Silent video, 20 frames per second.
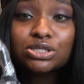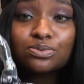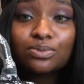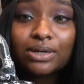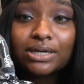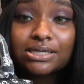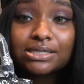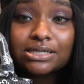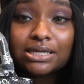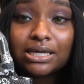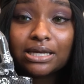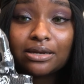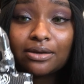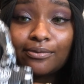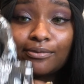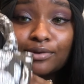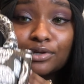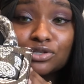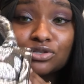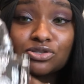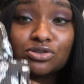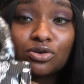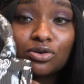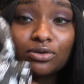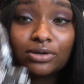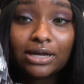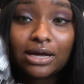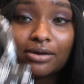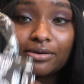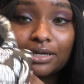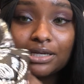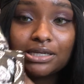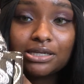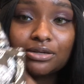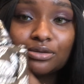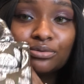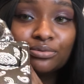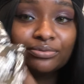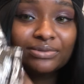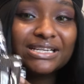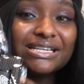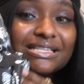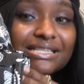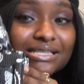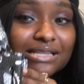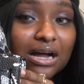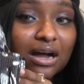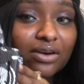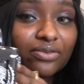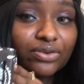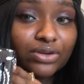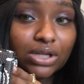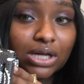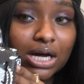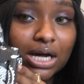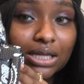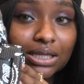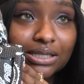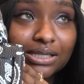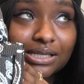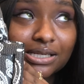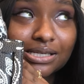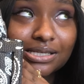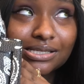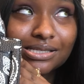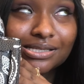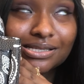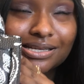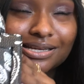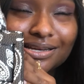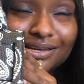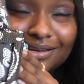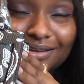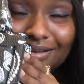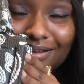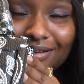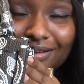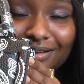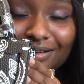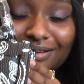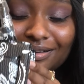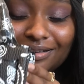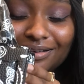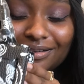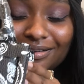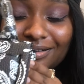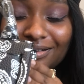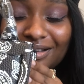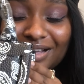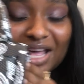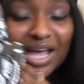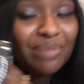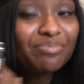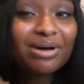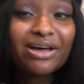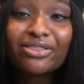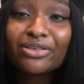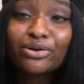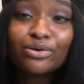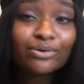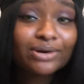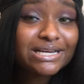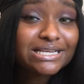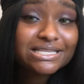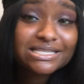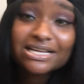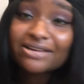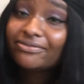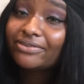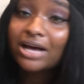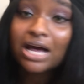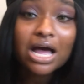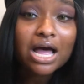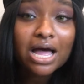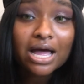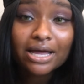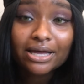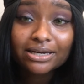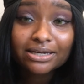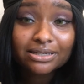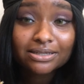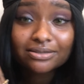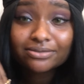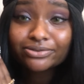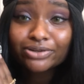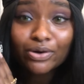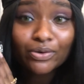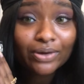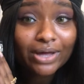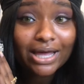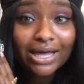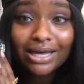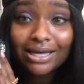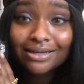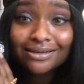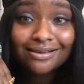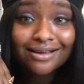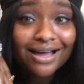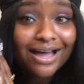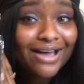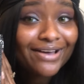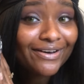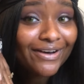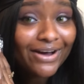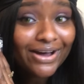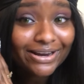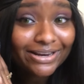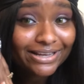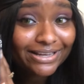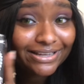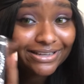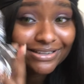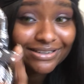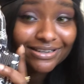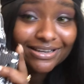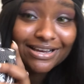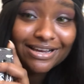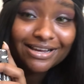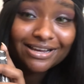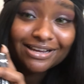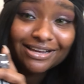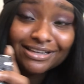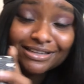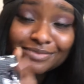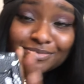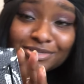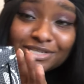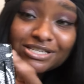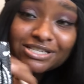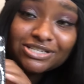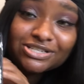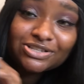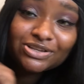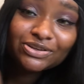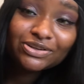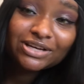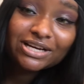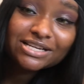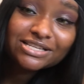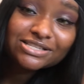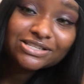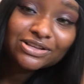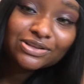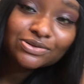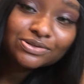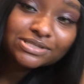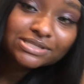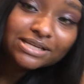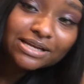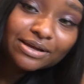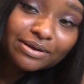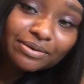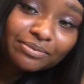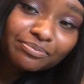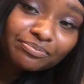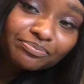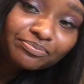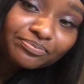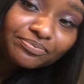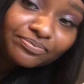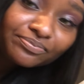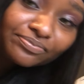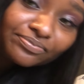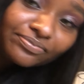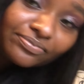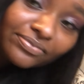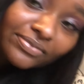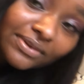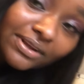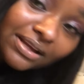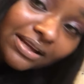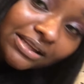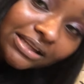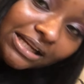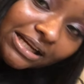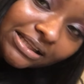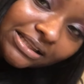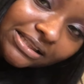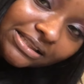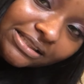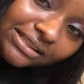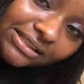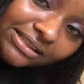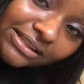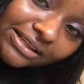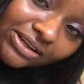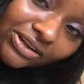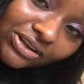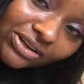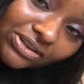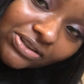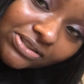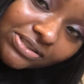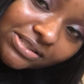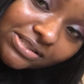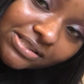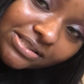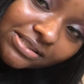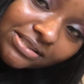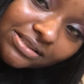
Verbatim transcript: wanted to get it, was sold out. He did a restock for the holidays. And by the grace of God, okay, I got it. Let me just show you guys close up, like the details.